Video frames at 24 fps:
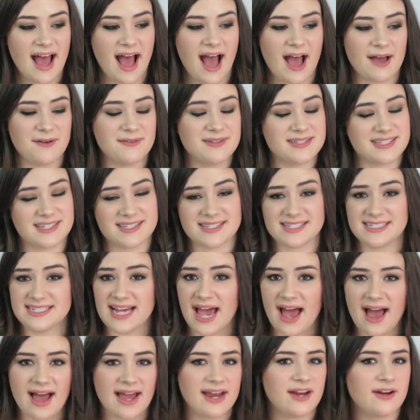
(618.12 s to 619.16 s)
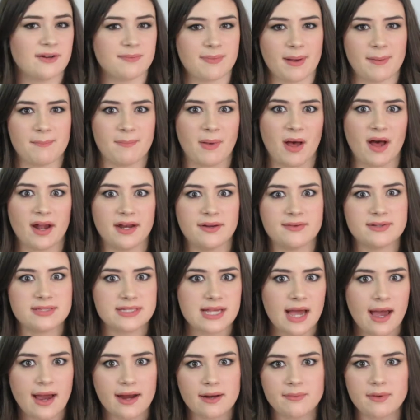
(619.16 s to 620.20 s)
I was just tired. My body was
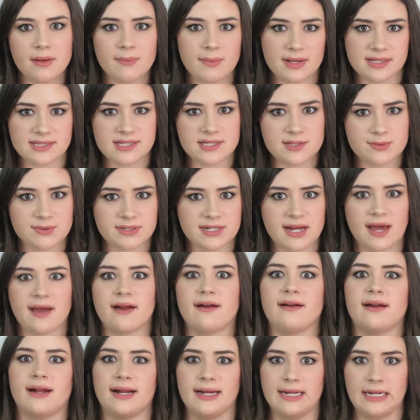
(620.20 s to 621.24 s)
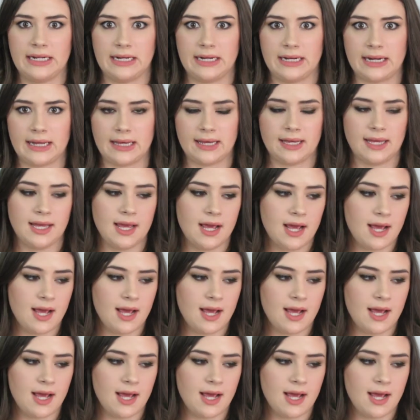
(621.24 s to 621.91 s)
tired, my muscles were tired, and I needed it.